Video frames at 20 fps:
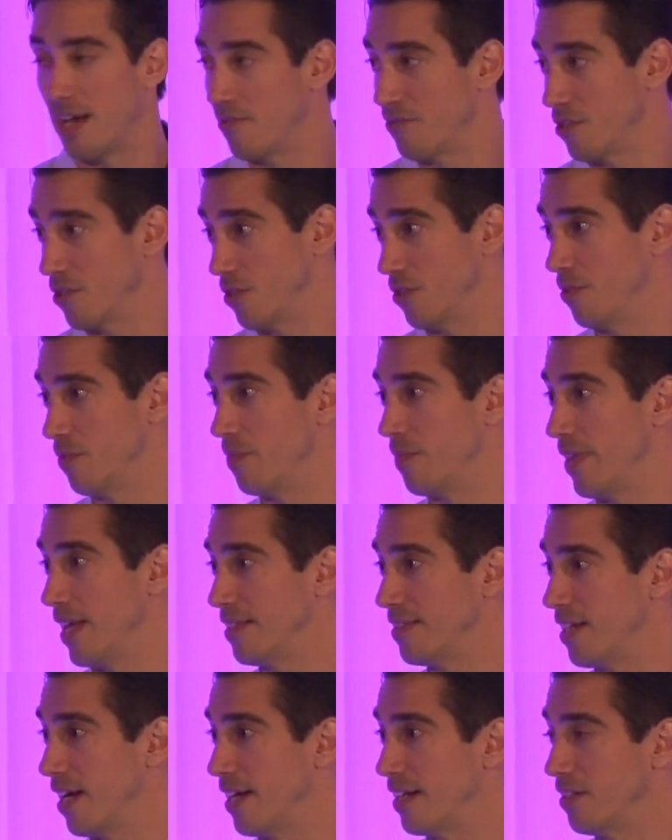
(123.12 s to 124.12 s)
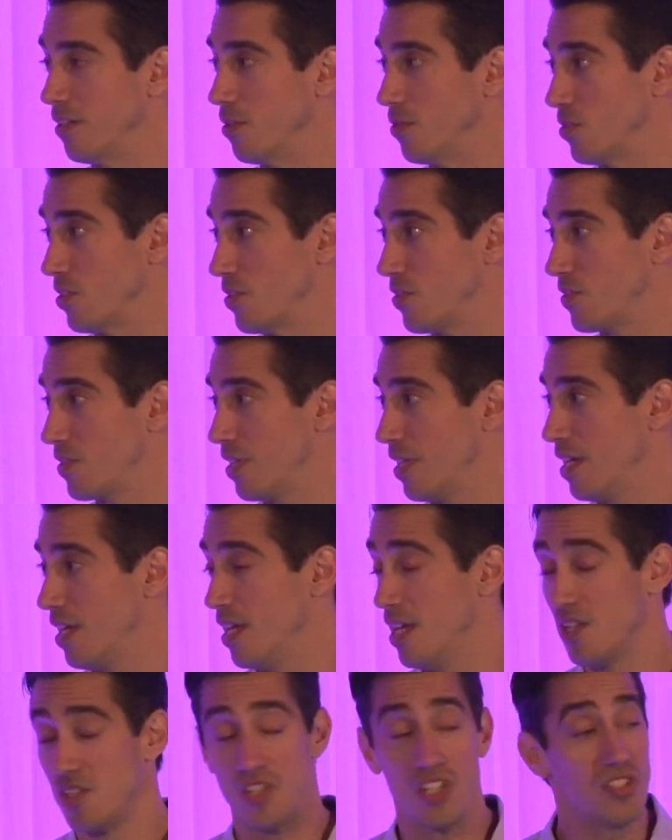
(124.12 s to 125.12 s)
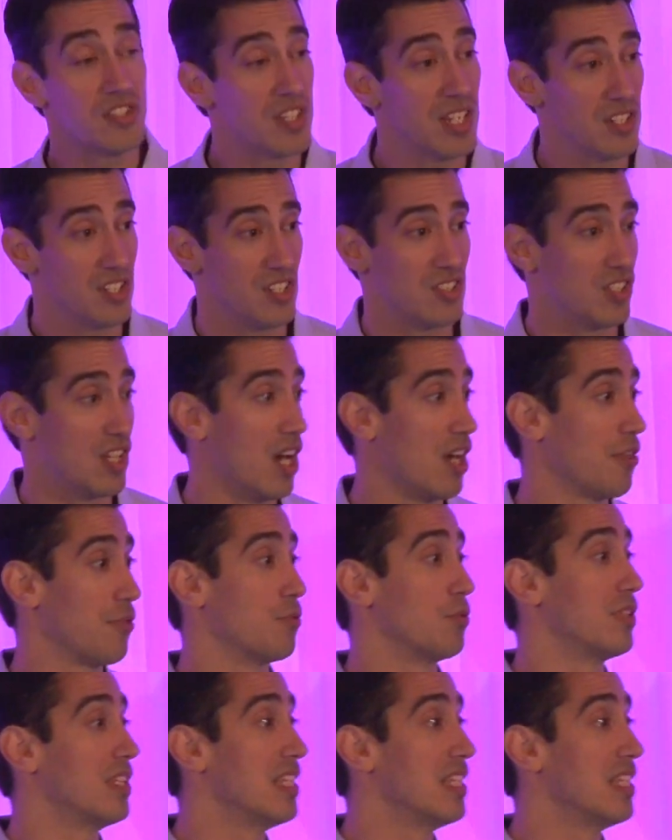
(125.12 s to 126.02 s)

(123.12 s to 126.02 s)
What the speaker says: afternoon, that diagnosis. Since then, she's gone through